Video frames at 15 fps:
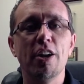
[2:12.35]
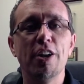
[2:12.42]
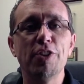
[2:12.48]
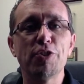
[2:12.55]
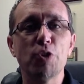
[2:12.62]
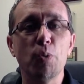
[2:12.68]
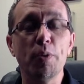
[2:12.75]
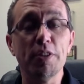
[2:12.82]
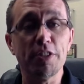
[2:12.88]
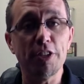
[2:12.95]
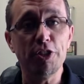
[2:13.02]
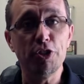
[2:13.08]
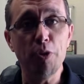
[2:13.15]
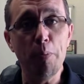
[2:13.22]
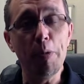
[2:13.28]
And so we
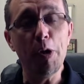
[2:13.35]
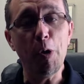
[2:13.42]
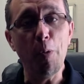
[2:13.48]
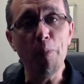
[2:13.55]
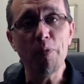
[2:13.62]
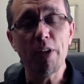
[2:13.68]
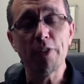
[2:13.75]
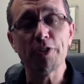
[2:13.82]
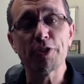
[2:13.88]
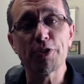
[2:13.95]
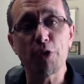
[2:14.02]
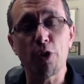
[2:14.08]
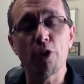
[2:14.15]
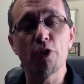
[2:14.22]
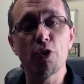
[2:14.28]
sent you a bill at the
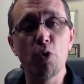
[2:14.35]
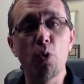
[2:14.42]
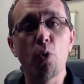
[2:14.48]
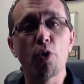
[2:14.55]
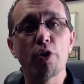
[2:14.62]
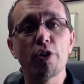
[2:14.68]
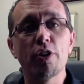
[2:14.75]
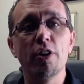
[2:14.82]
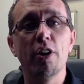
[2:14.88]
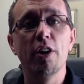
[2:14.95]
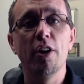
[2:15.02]
start of the quarter,